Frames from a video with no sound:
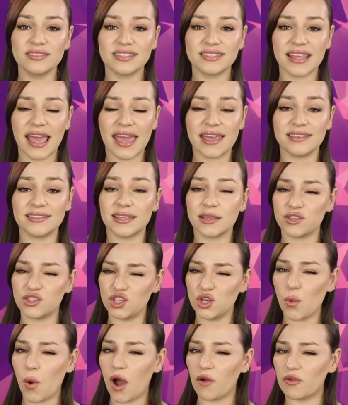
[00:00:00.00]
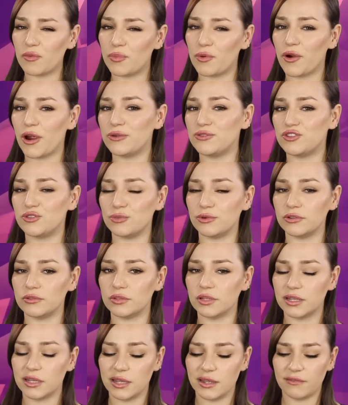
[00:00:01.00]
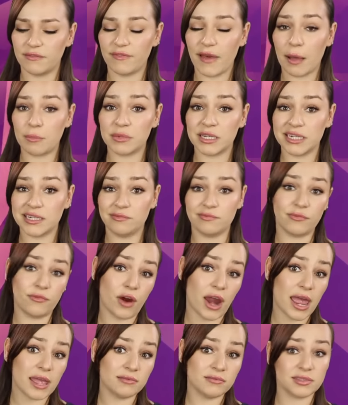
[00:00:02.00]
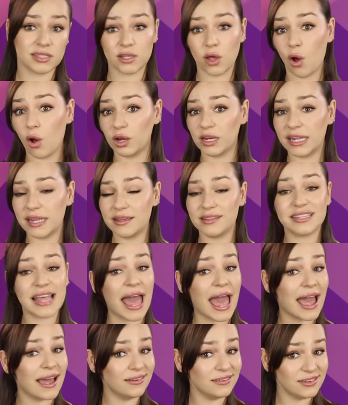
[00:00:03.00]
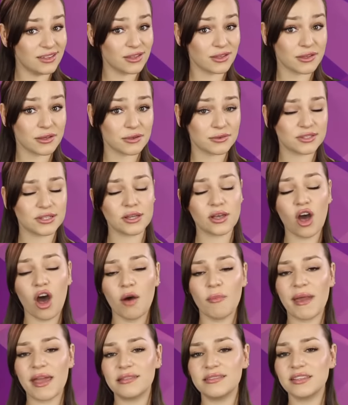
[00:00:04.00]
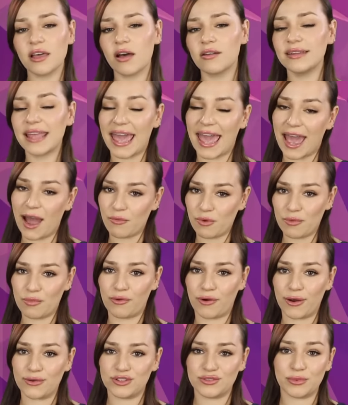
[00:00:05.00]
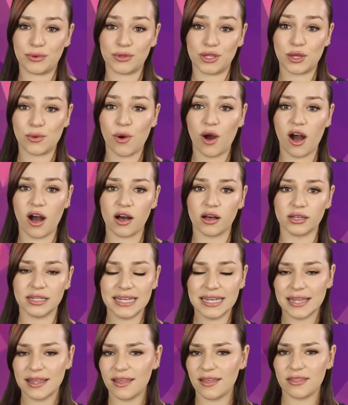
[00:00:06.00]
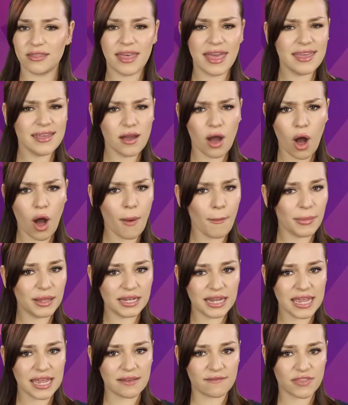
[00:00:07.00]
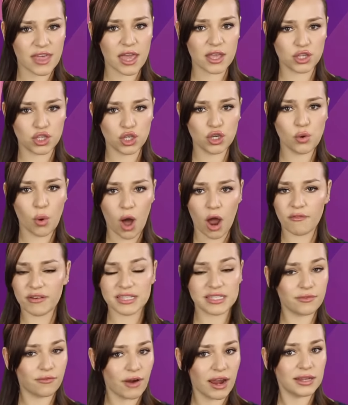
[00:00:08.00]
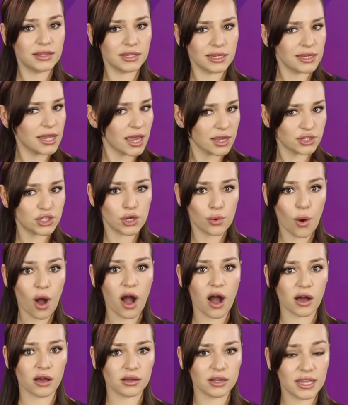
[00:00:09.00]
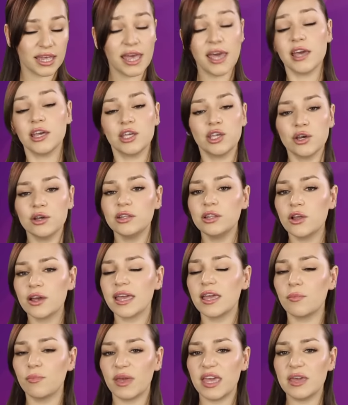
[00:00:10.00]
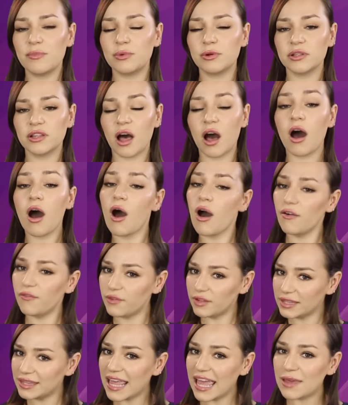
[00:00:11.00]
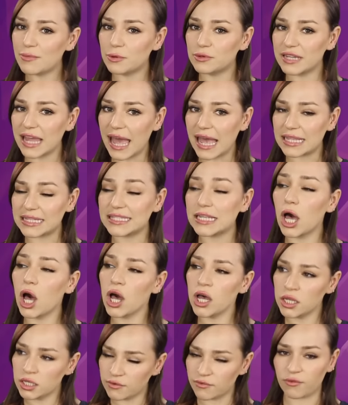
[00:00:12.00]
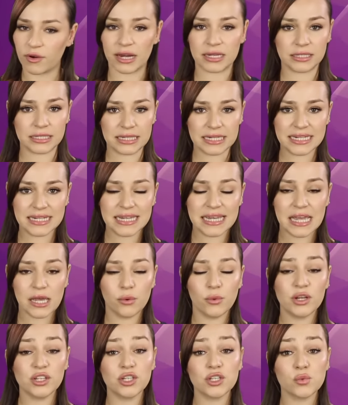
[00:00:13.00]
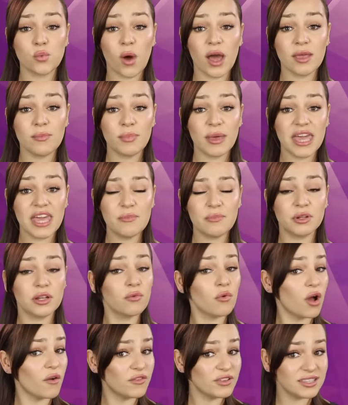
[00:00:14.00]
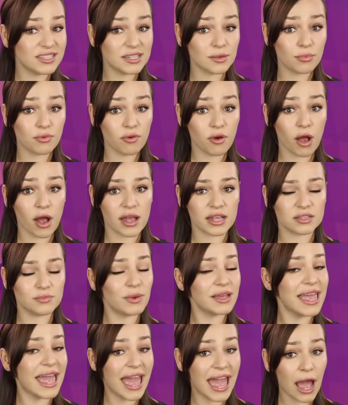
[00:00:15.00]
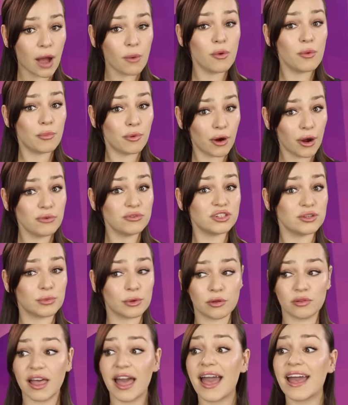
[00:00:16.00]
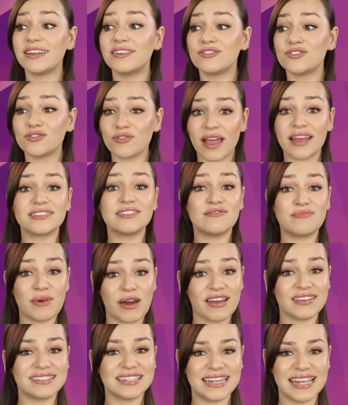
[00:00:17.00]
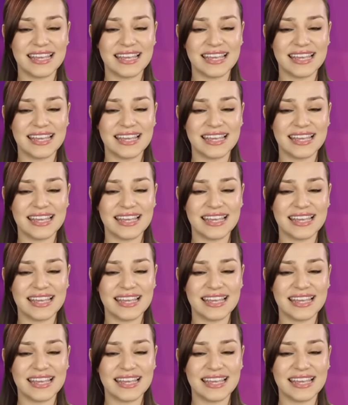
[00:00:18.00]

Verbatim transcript: says you are approachable. Family, friends, colleagues, and girls comment on how approachable you are. They can't believe that you are as friendly as you are. Good looking people are often labelled as unfriendly, which is why people are often surprised by how approachable an attractive person